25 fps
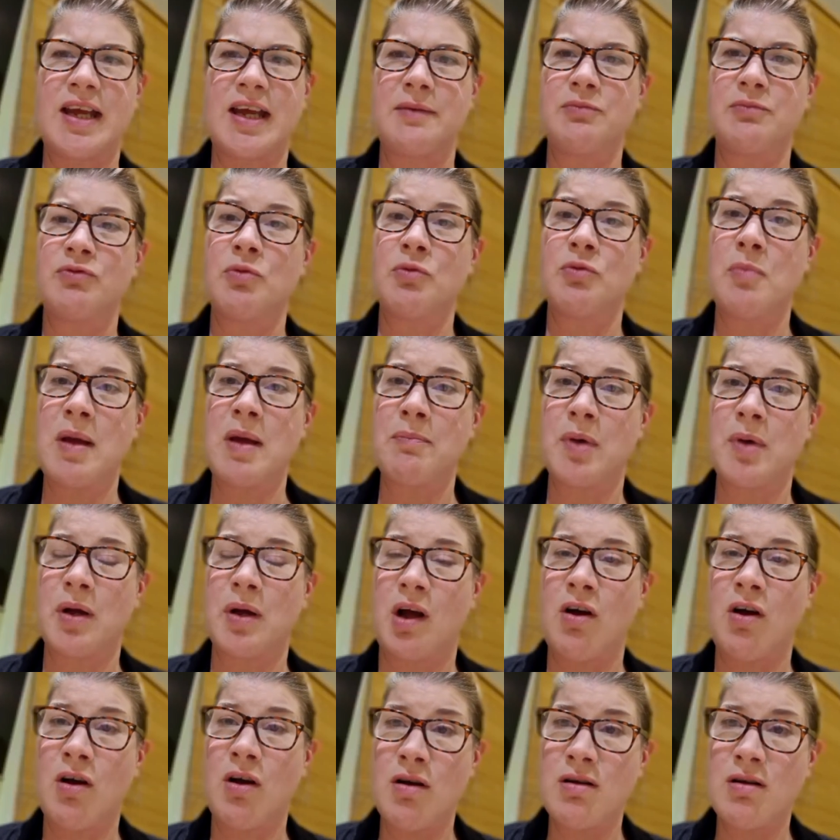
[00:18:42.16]
Remember,
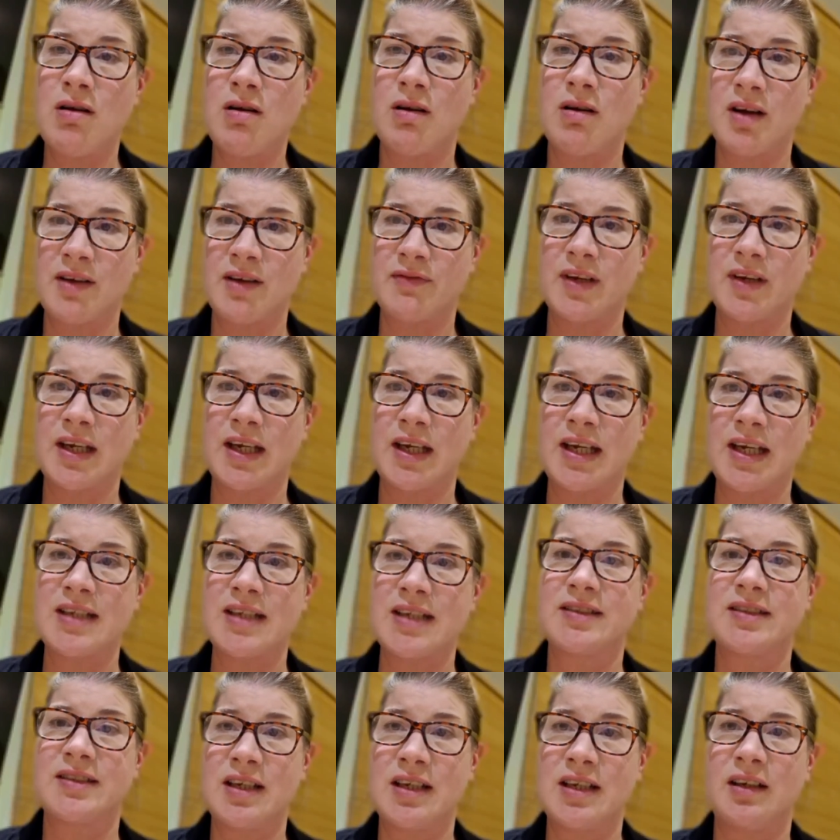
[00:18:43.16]
archiving is
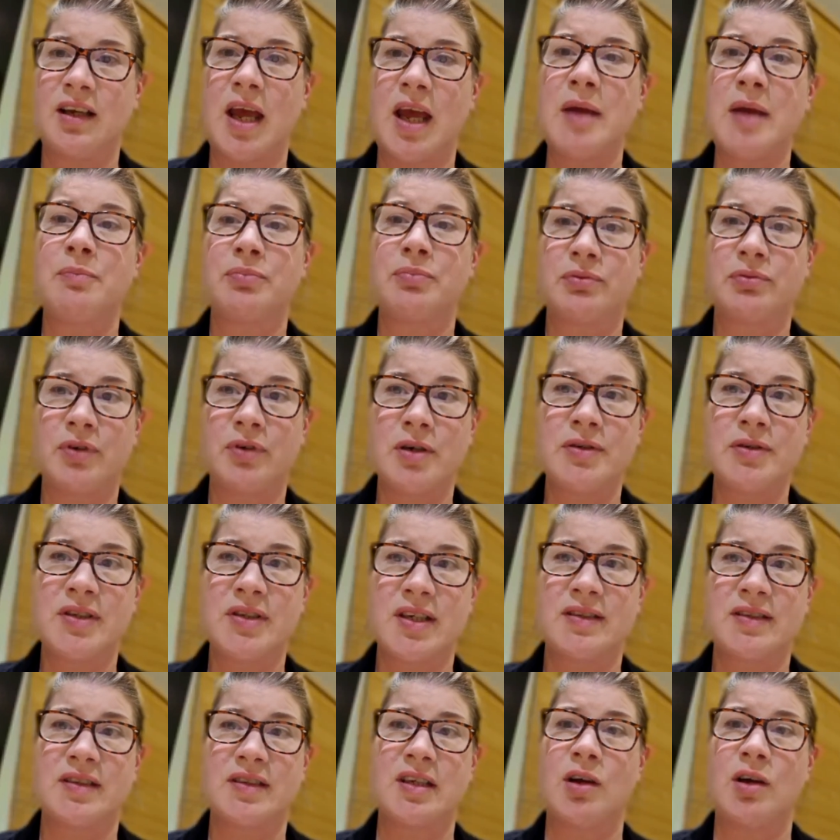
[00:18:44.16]
still a
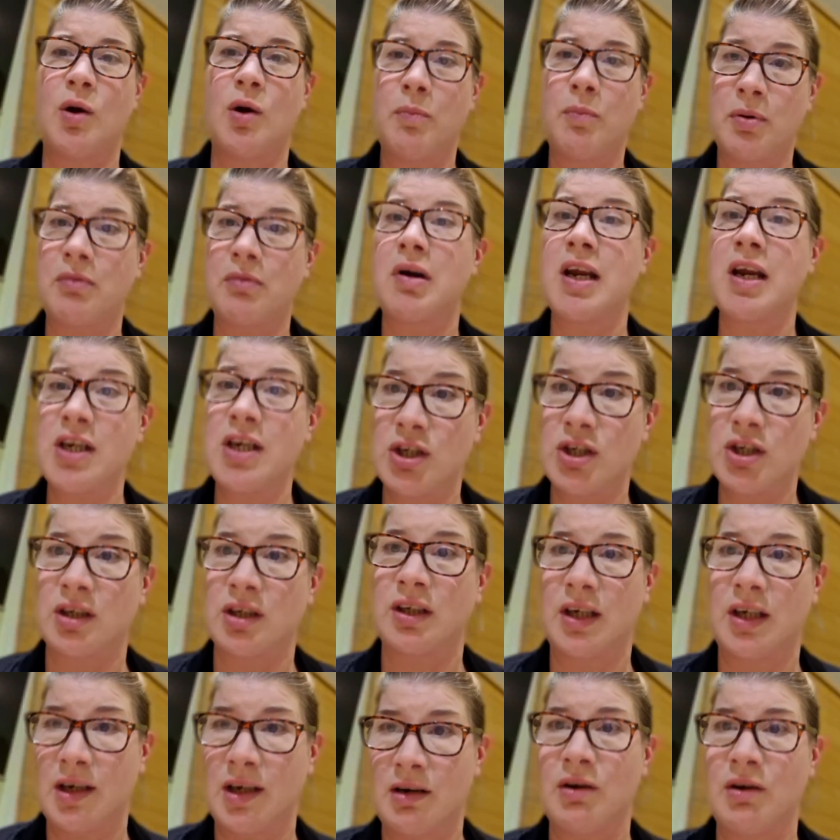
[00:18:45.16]
processing operation
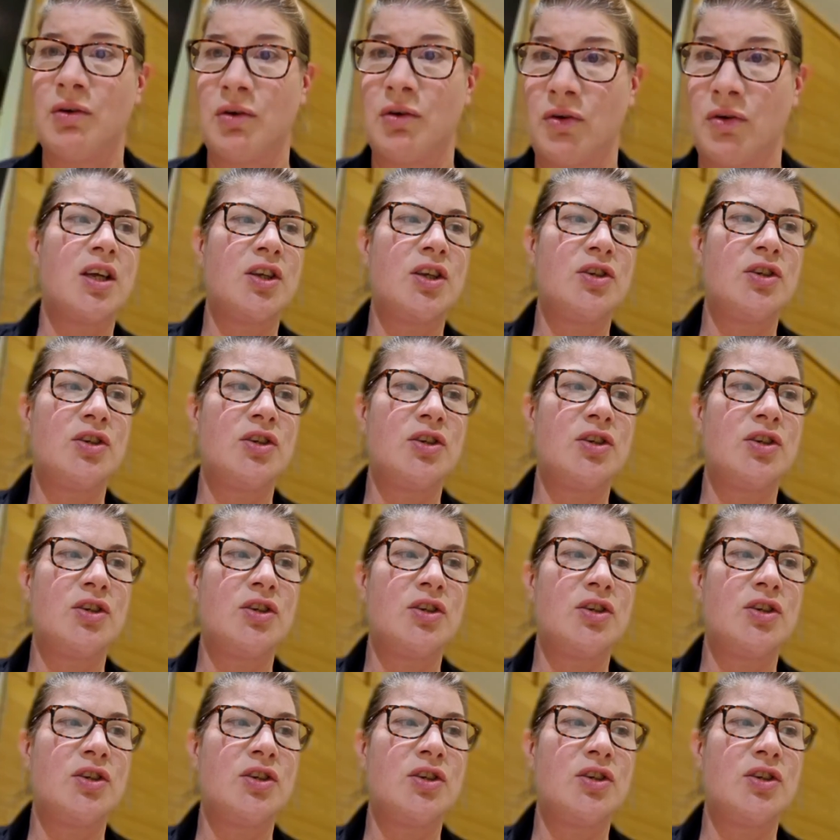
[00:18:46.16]
in law.